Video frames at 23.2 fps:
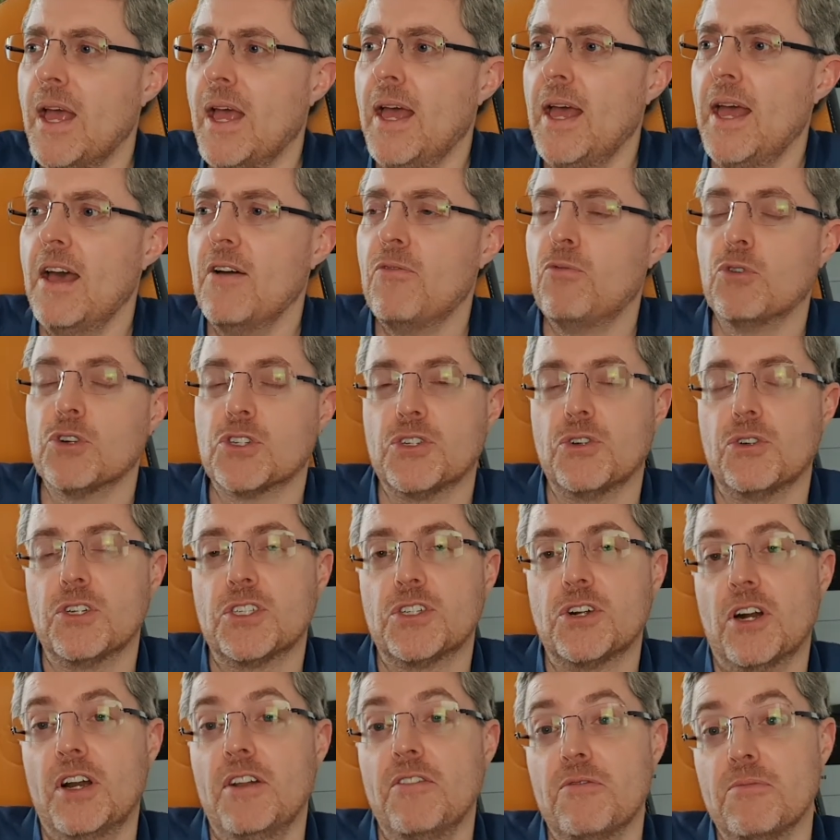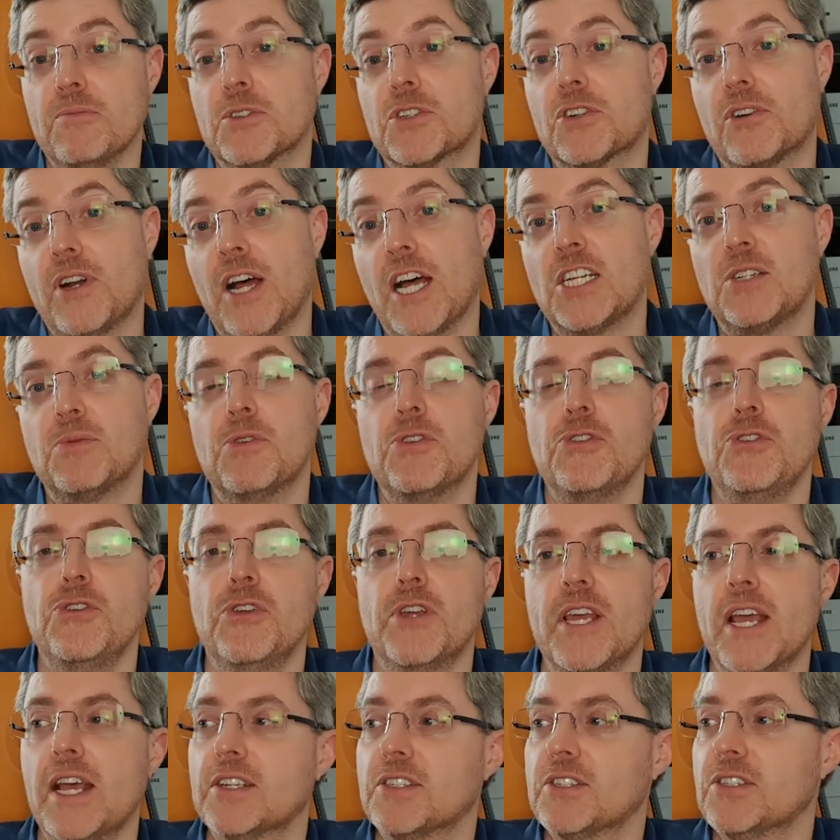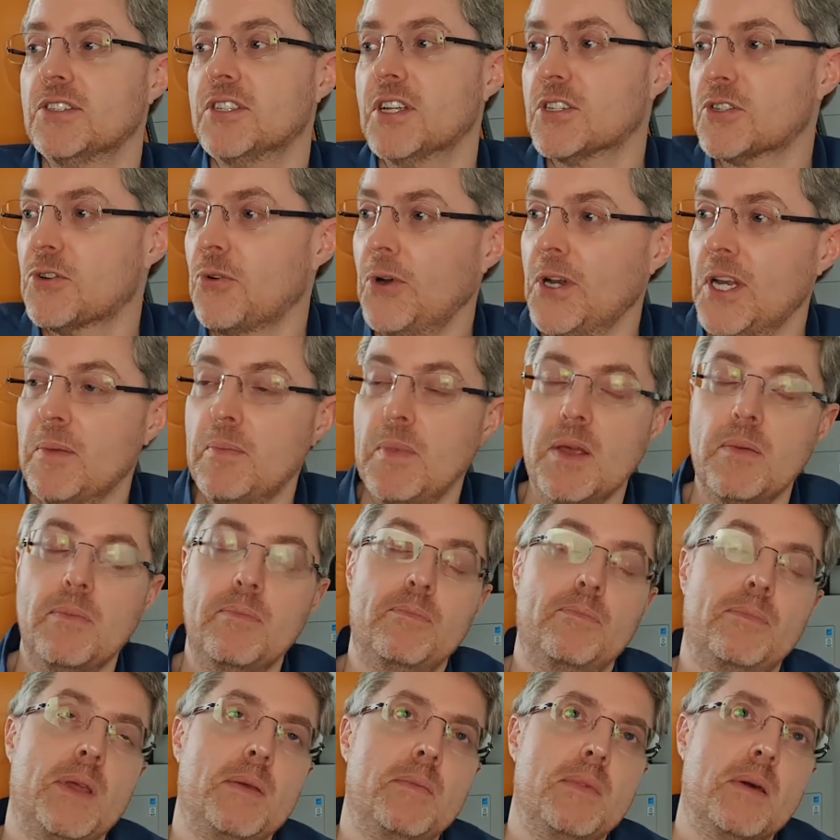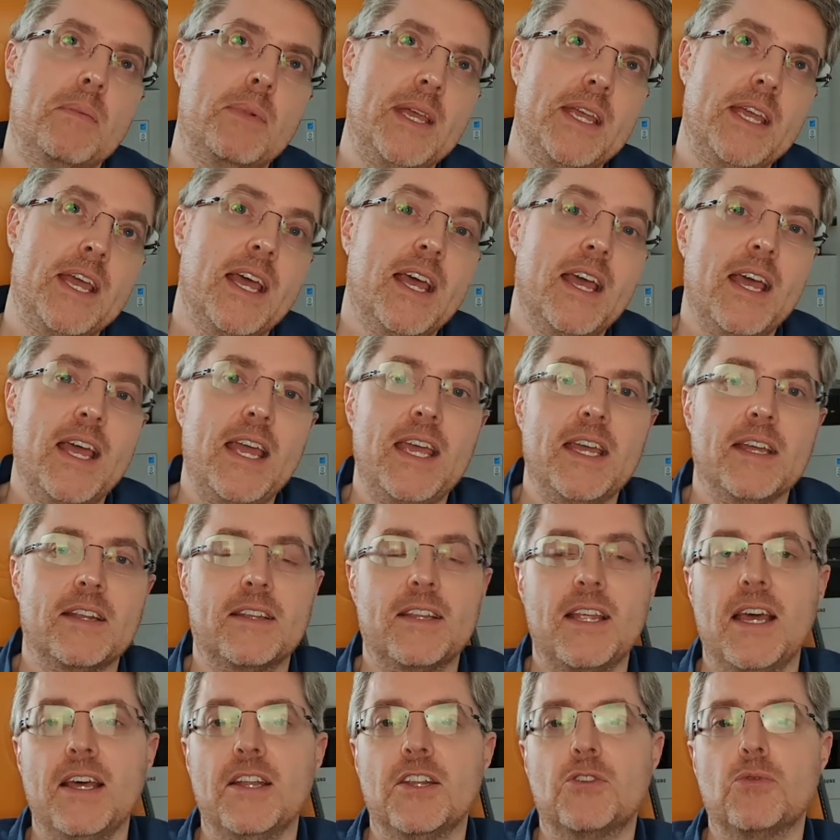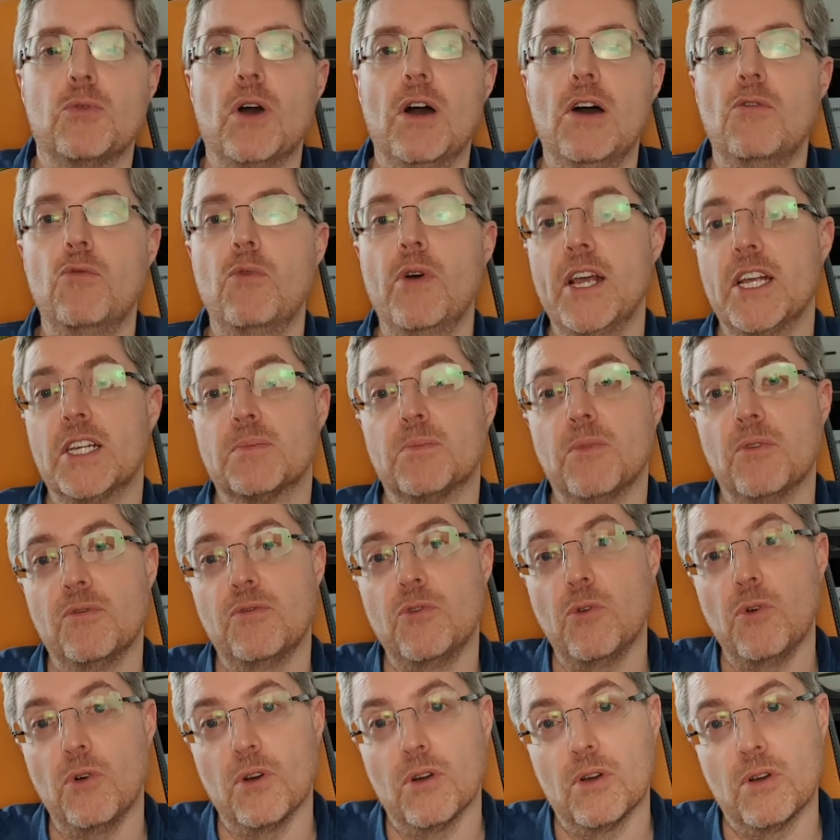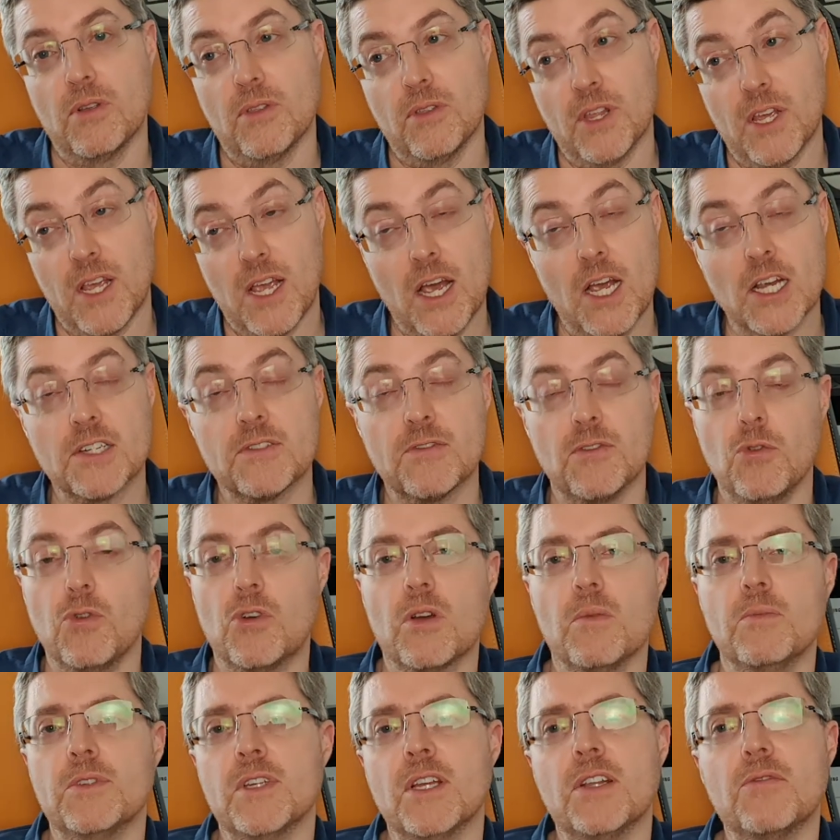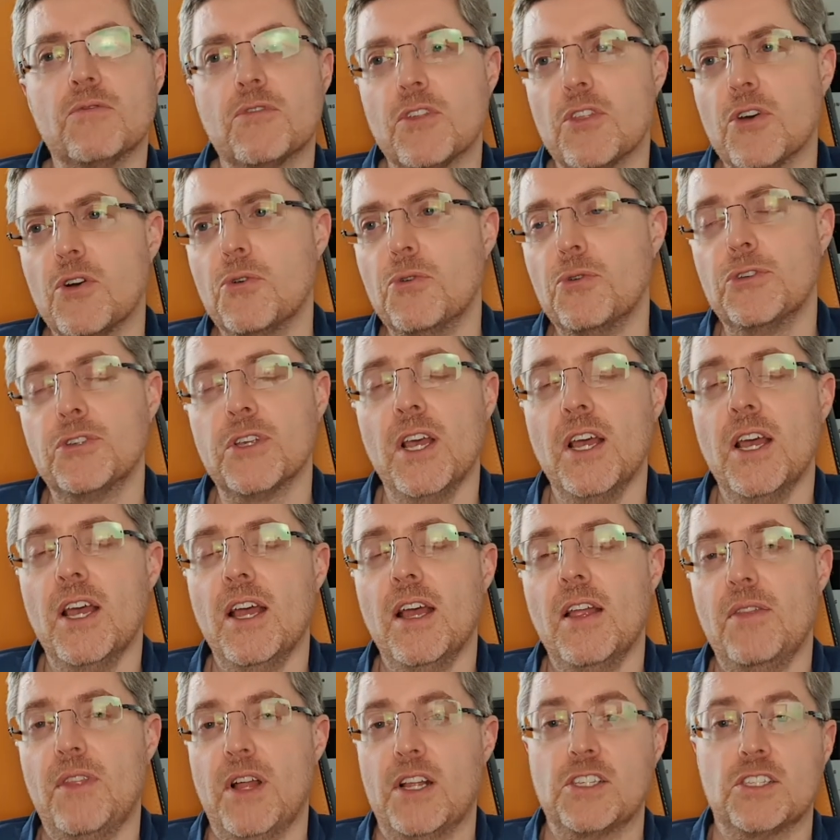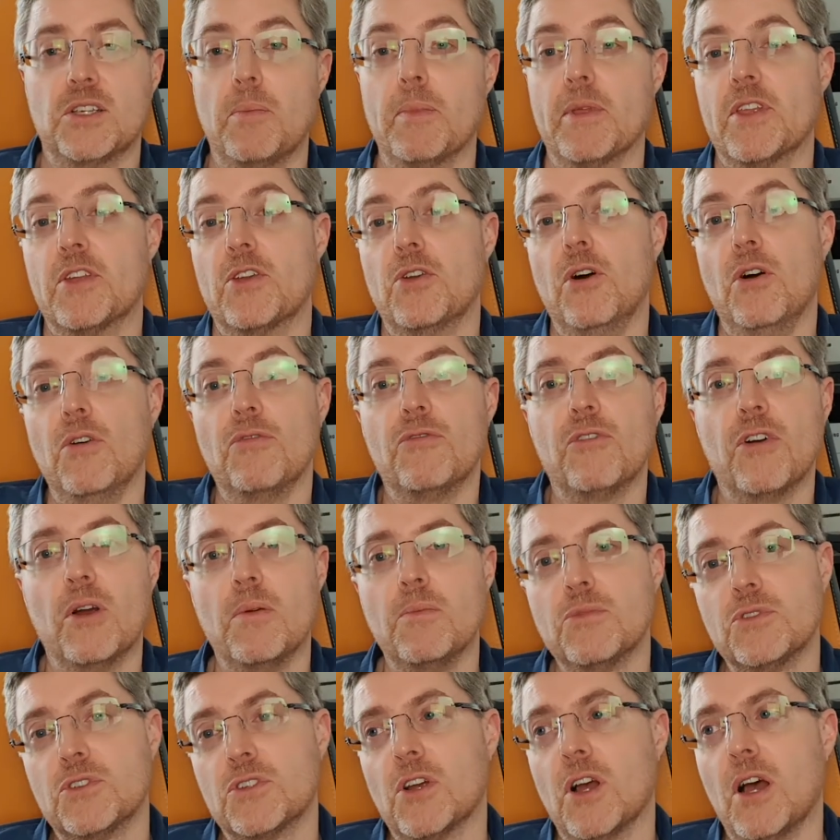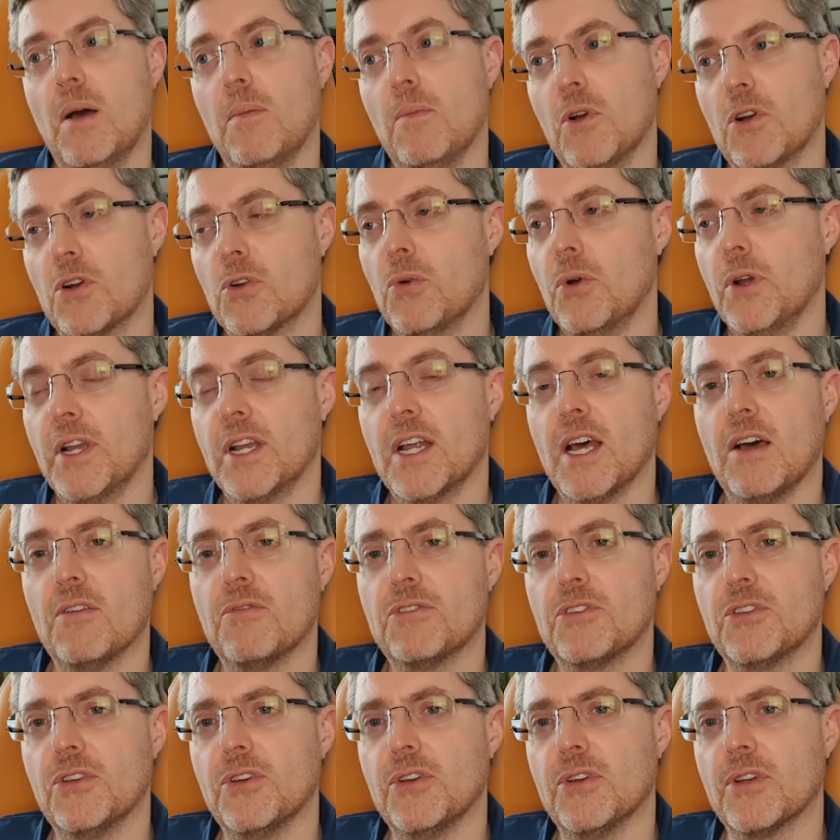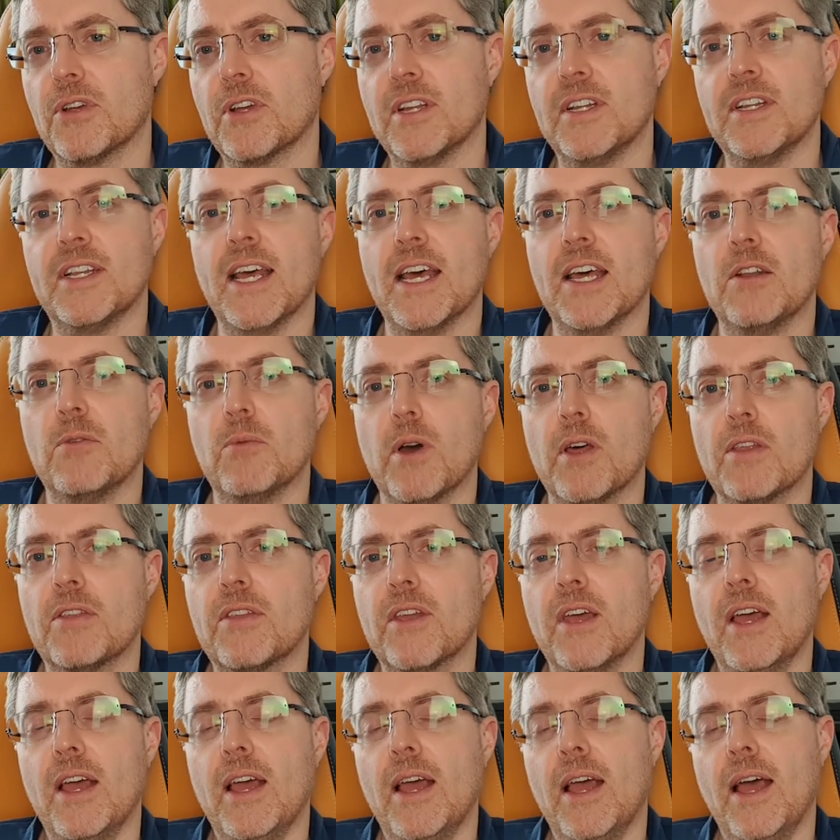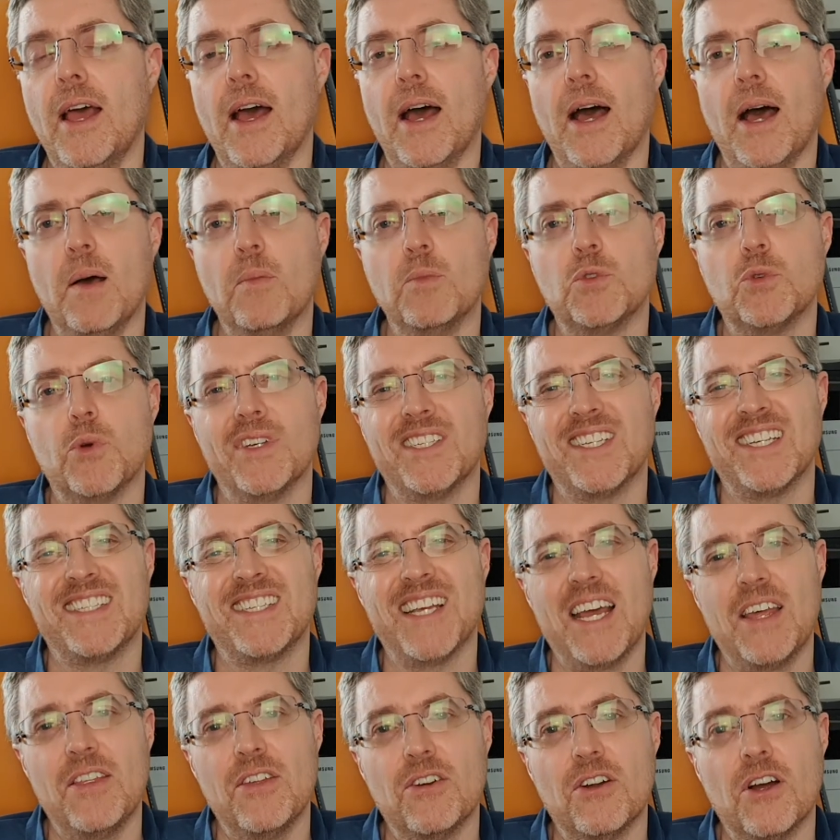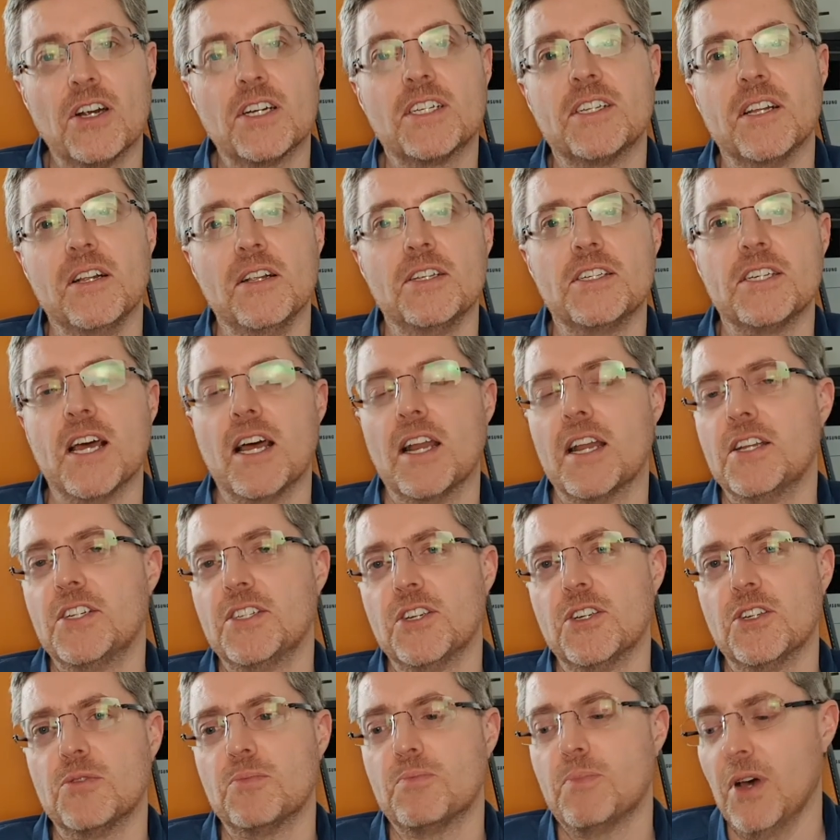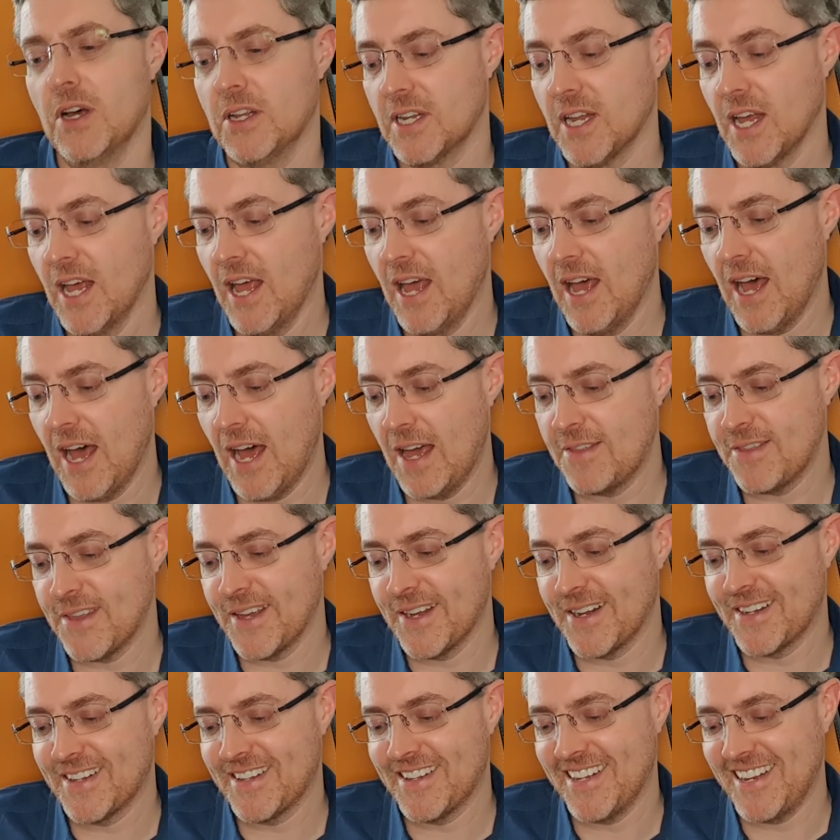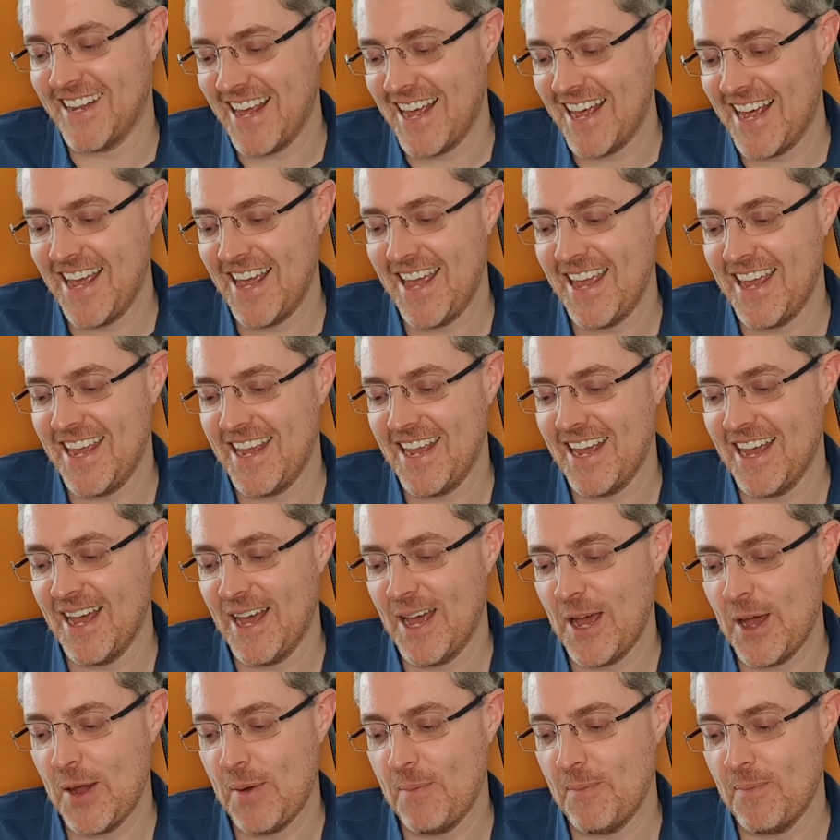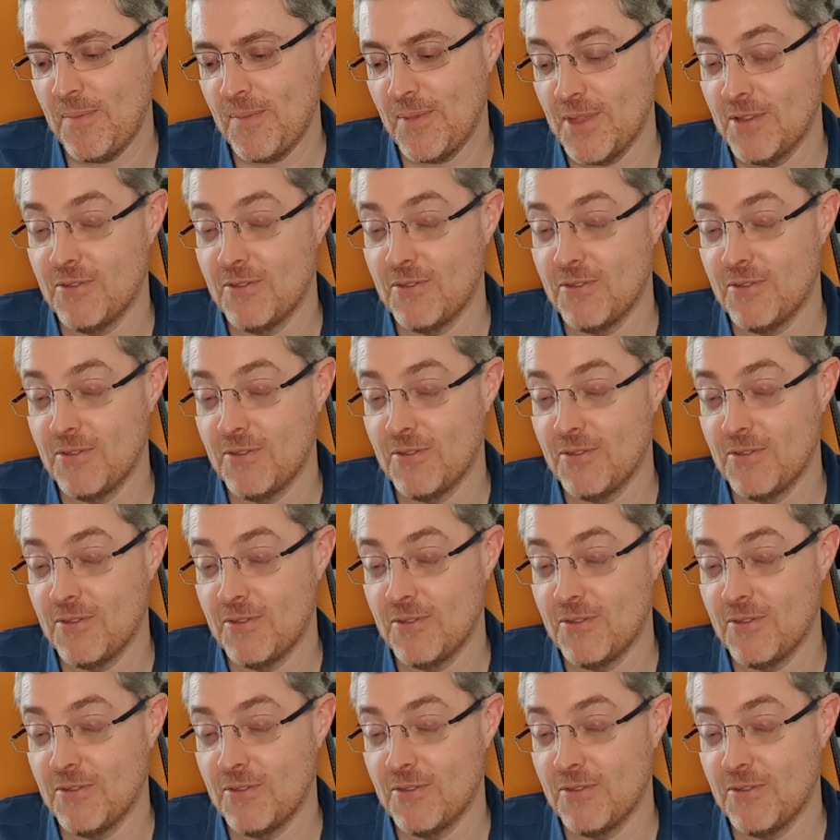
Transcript: if we're sort of starting from scratch with new cases, it's going to be maybe 8, 10, 12 weeks before the cash flow comes in for those. That's something that all firms are going to have to contend with. So as I say, there are still challenges, but I think today the